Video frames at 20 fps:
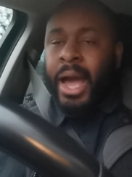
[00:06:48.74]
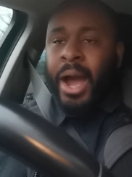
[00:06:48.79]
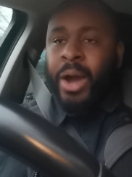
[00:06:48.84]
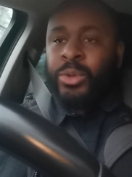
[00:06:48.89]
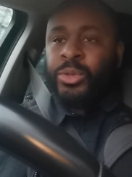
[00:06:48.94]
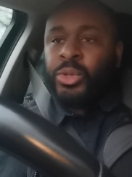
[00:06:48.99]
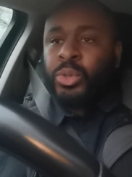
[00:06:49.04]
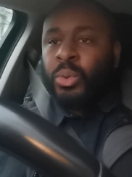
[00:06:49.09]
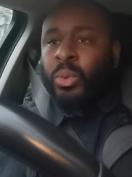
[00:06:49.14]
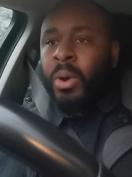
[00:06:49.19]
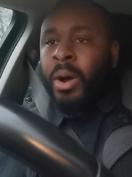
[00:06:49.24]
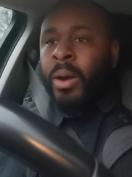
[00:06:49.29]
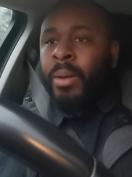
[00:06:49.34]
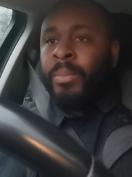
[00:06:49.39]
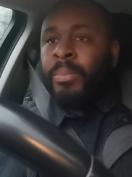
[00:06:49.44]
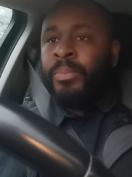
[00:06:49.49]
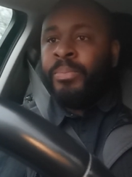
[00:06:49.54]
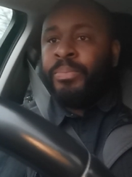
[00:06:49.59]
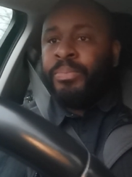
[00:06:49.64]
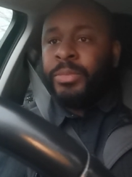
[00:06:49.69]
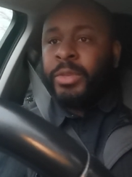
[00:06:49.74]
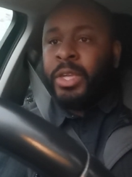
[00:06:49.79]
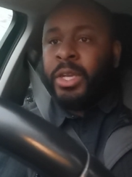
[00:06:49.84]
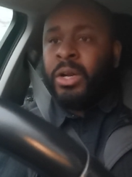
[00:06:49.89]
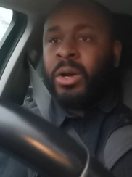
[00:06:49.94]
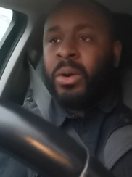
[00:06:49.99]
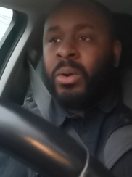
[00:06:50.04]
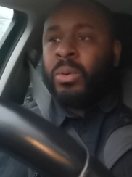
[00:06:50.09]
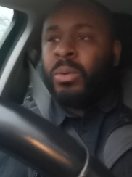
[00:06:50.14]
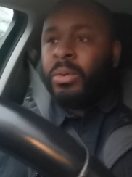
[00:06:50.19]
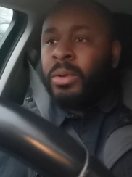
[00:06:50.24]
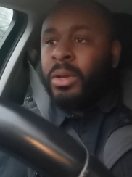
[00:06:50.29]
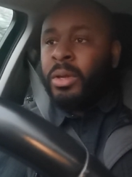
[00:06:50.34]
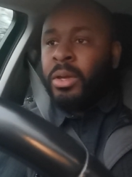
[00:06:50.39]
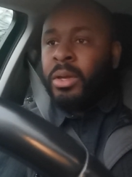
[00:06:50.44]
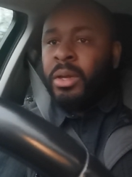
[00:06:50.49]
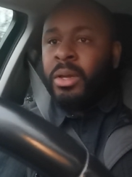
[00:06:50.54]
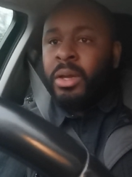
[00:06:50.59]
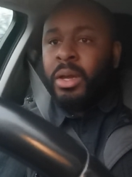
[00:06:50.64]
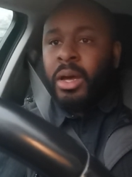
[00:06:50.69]
how to um you know
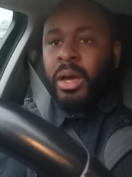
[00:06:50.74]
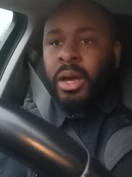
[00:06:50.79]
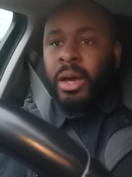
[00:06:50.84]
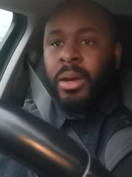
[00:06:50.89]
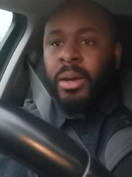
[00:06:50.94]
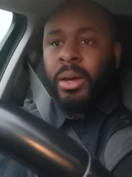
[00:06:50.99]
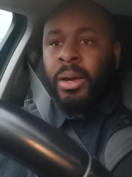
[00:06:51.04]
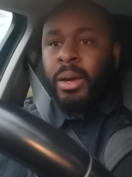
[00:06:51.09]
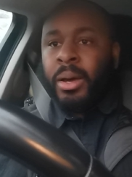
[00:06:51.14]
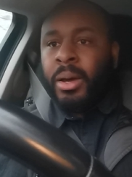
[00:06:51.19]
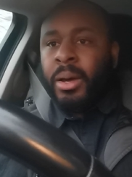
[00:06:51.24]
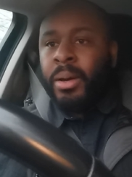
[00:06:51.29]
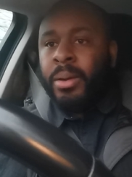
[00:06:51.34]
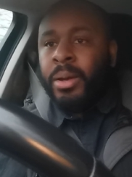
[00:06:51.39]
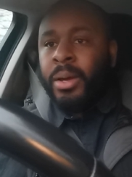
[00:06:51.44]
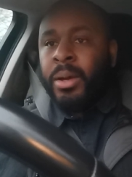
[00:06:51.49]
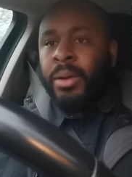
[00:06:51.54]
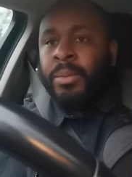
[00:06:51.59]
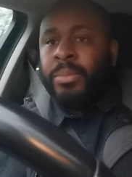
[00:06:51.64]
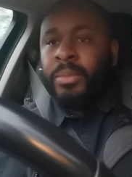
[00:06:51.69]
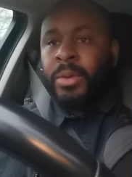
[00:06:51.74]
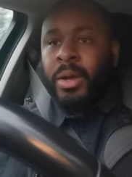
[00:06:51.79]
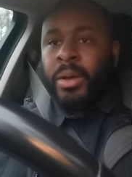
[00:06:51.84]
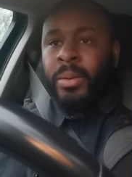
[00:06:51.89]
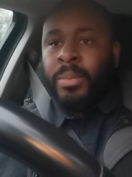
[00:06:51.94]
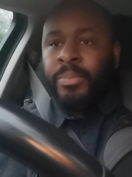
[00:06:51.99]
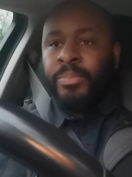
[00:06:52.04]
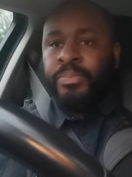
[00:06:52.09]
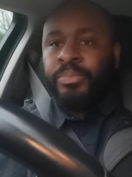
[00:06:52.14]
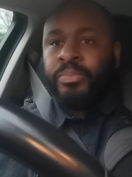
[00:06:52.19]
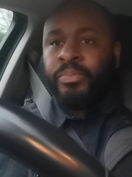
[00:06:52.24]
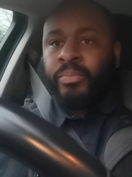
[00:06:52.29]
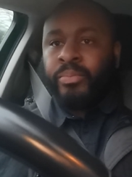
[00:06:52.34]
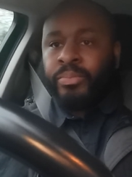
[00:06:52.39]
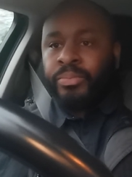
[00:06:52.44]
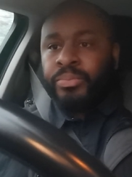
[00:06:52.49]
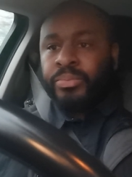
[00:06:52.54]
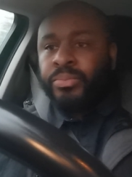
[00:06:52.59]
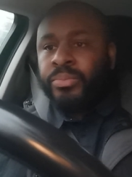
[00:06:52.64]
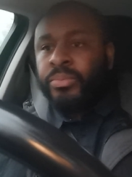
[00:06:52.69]
and, and,
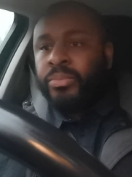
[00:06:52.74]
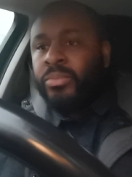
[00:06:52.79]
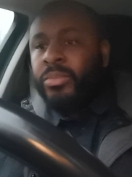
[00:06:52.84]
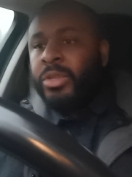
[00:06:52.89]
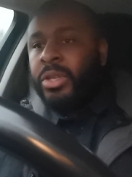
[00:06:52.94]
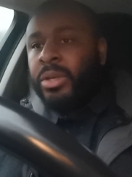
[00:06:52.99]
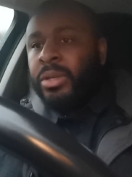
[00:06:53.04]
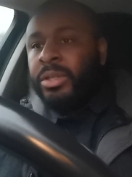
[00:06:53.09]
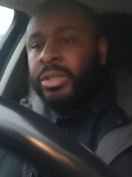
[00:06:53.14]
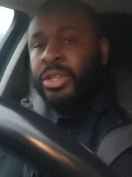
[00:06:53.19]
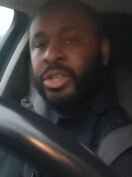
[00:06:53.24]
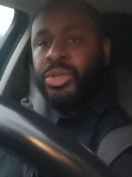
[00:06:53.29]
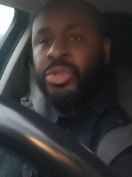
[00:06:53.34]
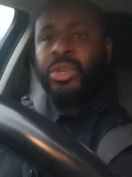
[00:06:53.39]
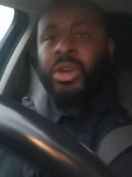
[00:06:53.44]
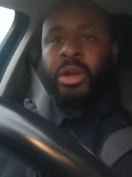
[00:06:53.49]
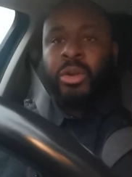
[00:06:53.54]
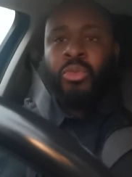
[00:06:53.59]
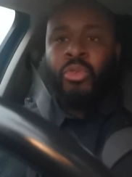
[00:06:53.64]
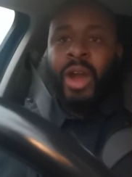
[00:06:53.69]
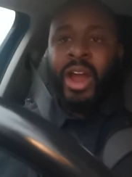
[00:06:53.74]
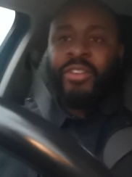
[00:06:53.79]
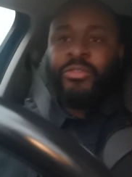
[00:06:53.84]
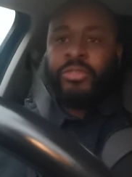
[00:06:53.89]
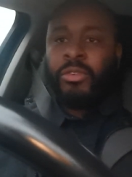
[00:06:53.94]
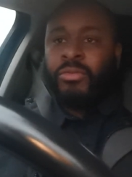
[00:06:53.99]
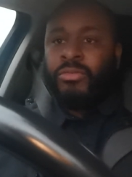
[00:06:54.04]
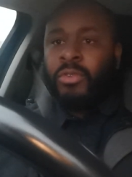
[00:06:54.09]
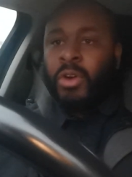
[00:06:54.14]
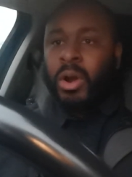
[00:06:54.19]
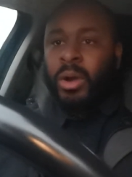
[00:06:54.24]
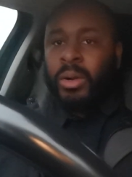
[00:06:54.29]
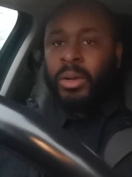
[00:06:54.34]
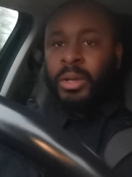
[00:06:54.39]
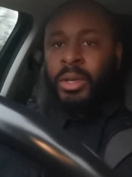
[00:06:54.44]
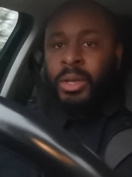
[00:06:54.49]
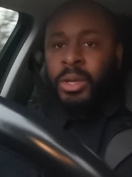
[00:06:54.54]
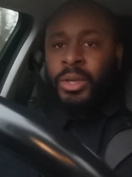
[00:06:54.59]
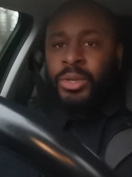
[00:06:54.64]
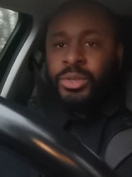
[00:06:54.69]
and, discern right from
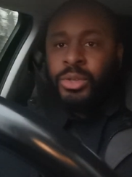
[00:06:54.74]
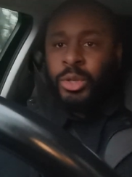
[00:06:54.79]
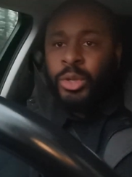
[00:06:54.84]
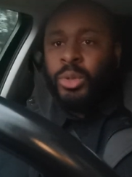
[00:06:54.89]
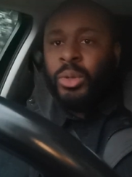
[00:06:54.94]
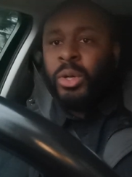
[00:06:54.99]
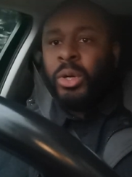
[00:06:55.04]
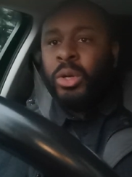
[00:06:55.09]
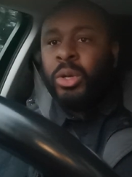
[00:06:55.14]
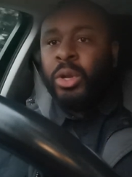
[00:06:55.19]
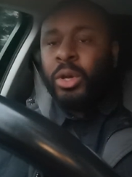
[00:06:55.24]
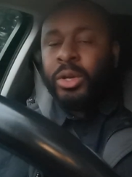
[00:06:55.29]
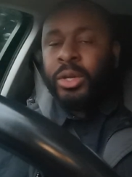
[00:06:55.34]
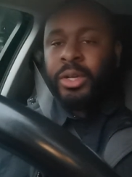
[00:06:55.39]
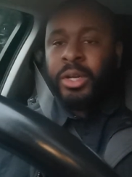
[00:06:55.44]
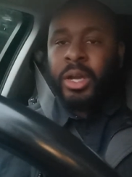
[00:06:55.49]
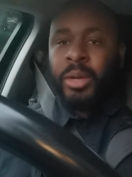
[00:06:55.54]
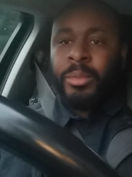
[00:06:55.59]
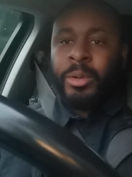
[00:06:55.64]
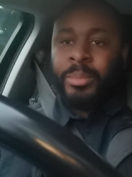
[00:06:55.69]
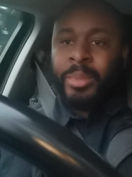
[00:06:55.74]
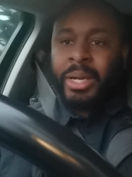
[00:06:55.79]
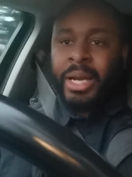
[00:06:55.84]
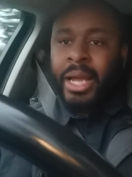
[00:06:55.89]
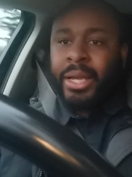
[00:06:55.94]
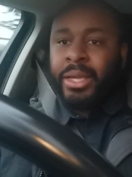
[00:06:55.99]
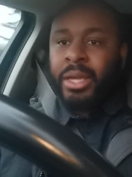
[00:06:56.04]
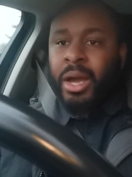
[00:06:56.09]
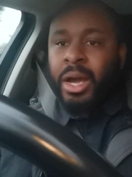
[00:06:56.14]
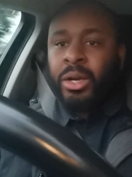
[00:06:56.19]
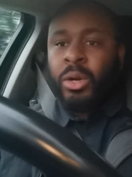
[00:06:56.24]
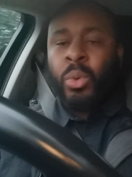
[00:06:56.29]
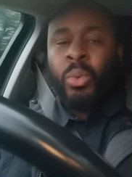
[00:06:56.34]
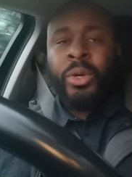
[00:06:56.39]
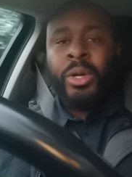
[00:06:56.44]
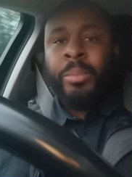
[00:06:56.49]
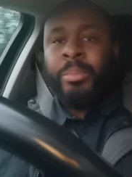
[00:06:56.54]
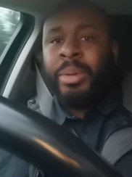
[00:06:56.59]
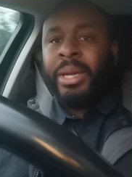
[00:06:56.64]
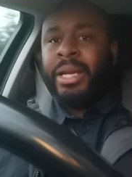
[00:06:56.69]
wrong. So you can look at them and be like, yeah, I don't
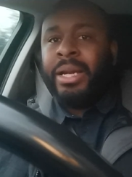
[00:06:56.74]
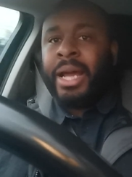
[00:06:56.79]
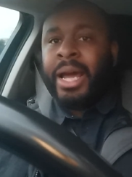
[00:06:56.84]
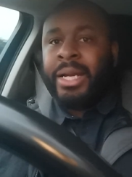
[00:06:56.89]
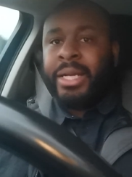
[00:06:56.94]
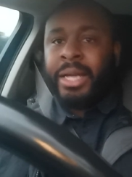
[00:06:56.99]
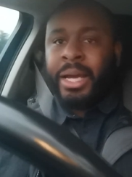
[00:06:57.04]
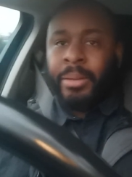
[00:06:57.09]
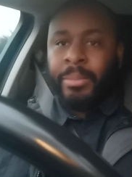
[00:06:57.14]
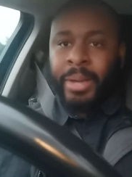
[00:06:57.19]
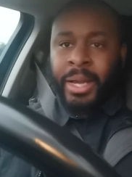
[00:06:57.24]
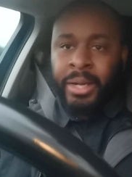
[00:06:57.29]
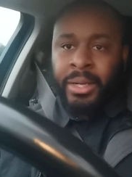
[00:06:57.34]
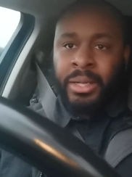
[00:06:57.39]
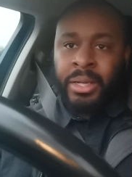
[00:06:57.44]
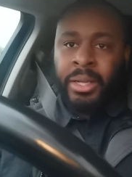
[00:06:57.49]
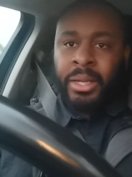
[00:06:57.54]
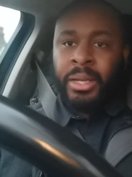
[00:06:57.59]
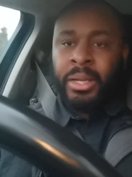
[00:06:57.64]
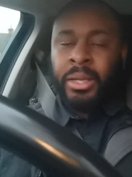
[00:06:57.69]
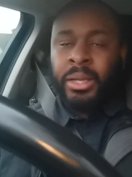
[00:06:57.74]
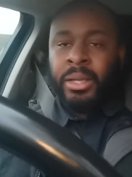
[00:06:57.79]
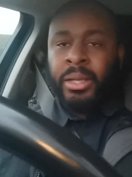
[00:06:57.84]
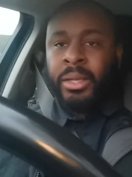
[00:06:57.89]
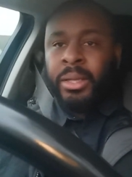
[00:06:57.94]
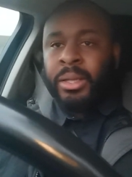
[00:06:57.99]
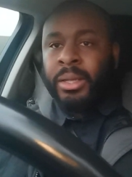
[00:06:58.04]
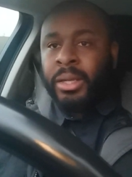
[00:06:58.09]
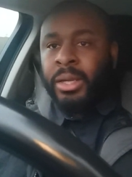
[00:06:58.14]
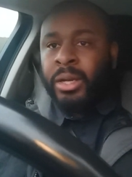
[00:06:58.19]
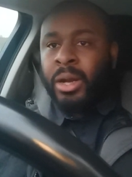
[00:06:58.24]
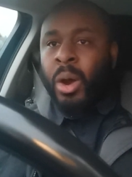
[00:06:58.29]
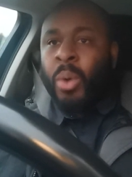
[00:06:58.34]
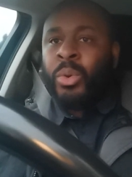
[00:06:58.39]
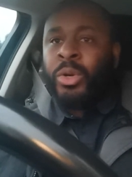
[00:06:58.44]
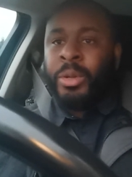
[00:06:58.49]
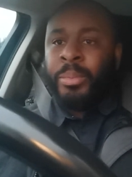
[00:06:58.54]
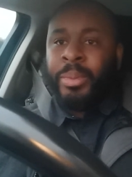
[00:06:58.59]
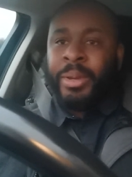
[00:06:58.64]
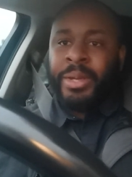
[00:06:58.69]
want to be like that, man. You know, I
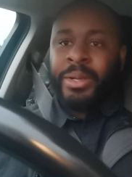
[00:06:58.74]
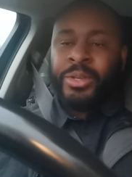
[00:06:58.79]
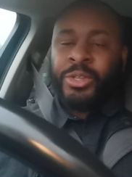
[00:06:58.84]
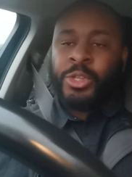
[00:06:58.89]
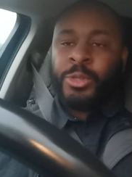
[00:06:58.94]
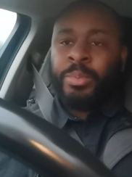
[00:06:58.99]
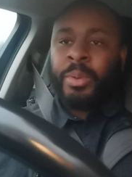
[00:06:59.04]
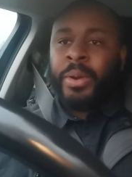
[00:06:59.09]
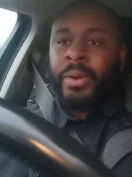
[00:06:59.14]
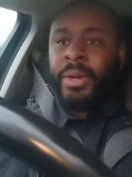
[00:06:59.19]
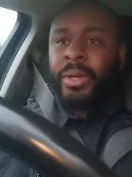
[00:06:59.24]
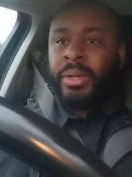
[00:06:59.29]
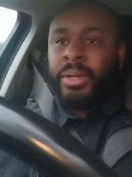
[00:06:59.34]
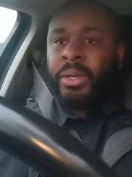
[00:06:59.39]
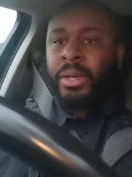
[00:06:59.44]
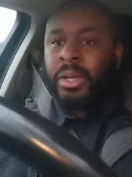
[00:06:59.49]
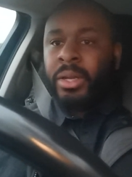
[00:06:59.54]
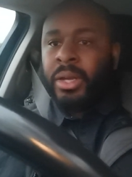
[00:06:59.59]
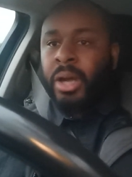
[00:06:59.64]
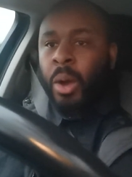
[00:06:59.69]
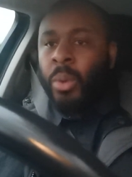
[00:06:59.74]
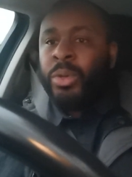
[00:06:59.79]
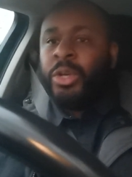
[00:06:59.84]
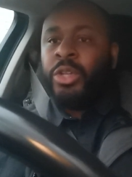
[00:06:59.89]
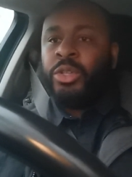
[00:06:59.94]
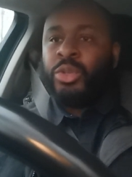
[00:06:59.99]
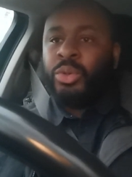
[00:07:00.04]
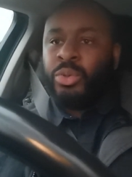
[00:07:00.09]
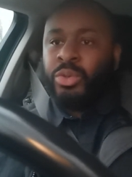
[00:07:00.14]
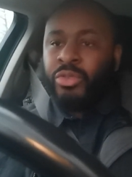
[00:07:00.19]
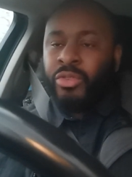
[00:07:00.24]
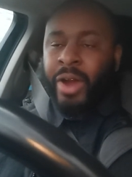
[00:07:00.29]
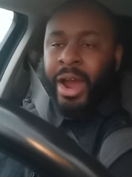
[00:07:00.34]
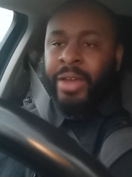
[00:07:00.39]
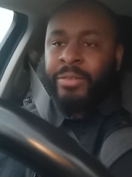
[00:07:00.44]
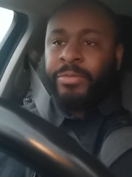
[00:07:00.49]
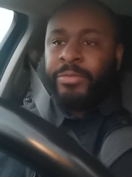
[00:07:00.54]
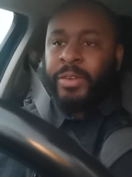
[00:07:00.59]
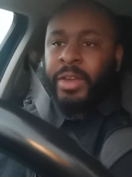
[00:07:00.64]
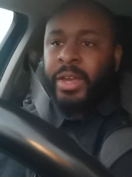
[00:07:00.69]
want to be in the spirit. I want to do the
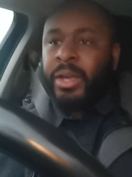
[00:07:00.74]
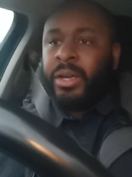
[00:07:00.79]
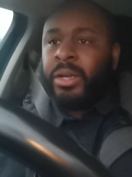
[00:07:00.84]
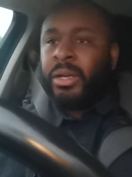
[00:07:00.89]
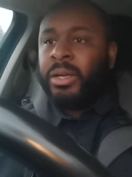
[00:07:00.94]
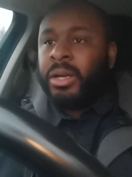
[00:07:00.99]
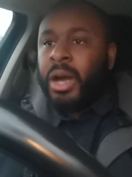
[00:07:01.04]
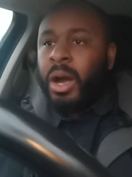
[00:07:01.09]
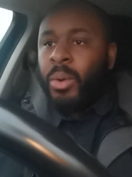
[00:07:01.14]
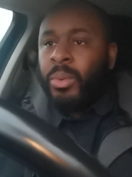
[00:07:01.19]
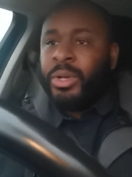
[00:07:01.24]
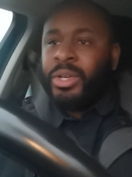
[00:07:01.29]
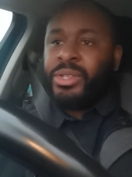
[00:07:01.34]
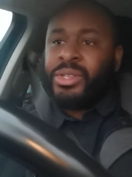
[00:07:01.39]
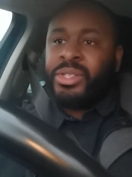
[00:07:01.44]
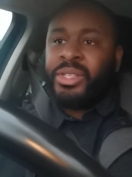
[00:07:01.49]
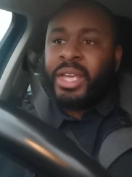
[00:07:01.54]
right thing. I want to